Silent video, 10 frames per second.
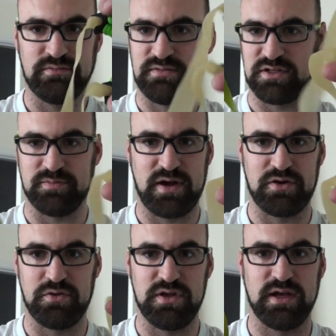Doesn't matter
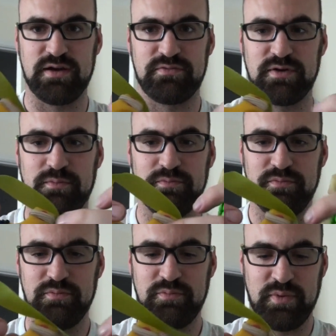who you get it from.
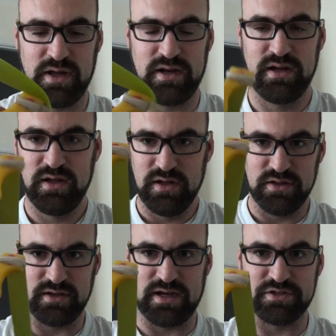But
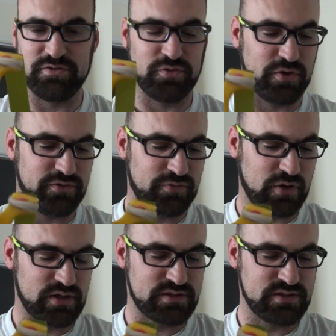the guys at Florida
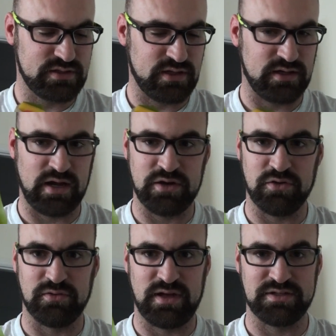Forks, I
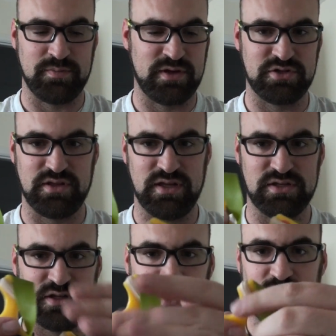know, as I mentioned,
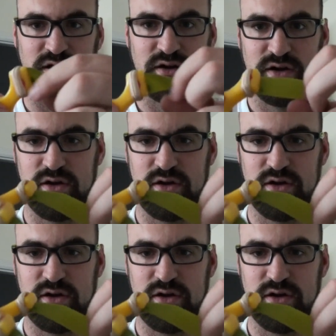these are